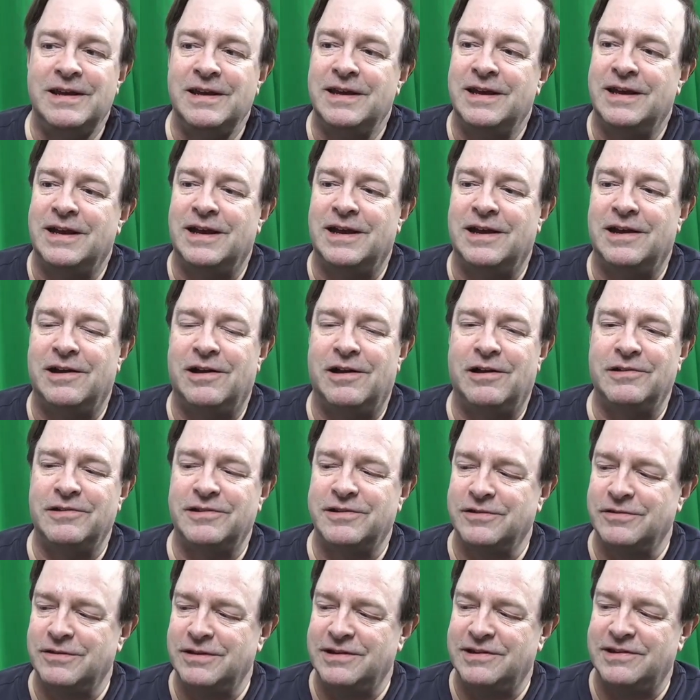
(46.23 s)

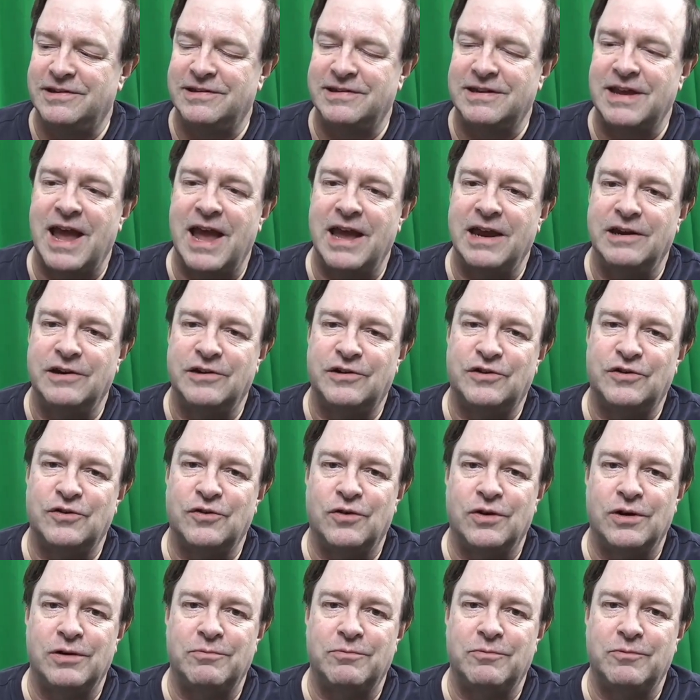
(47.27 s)
Also, this is kind of
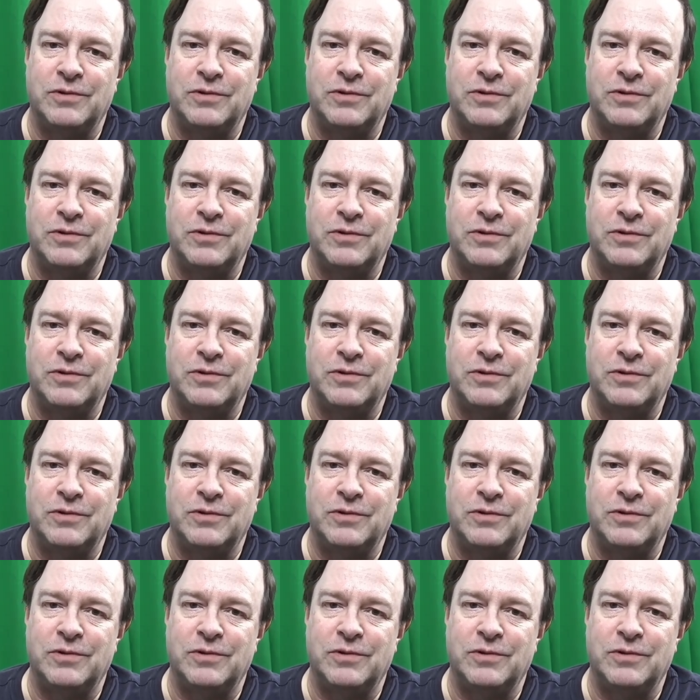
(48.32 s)
short.